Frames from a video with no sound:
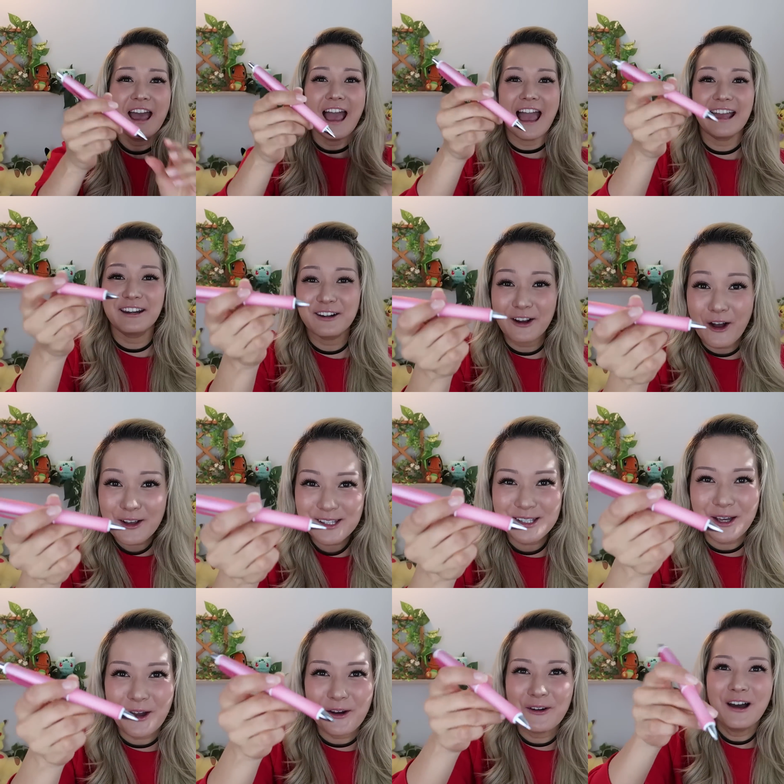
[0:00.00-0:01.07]
and it
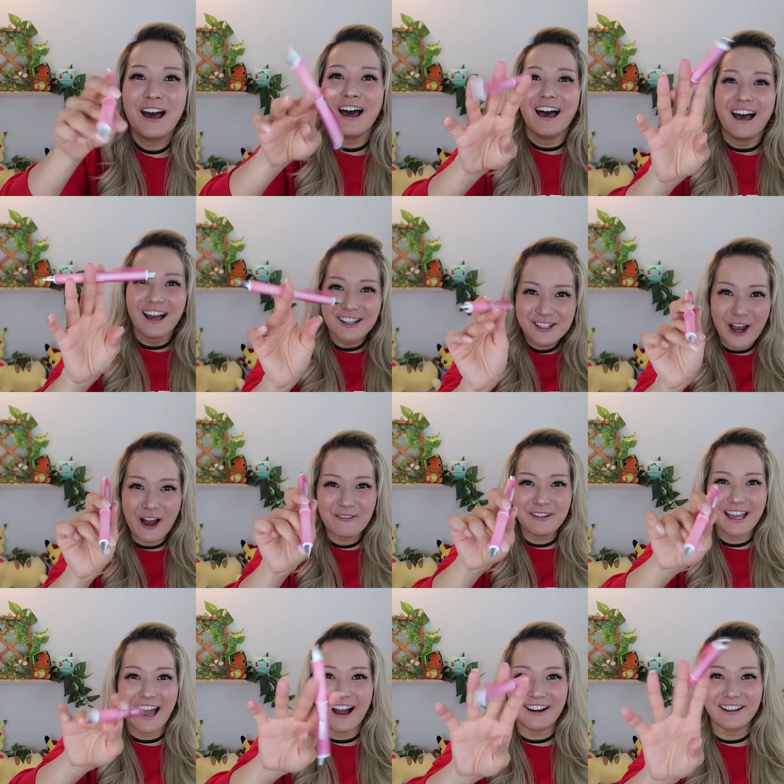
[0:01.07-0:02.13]
also taught me how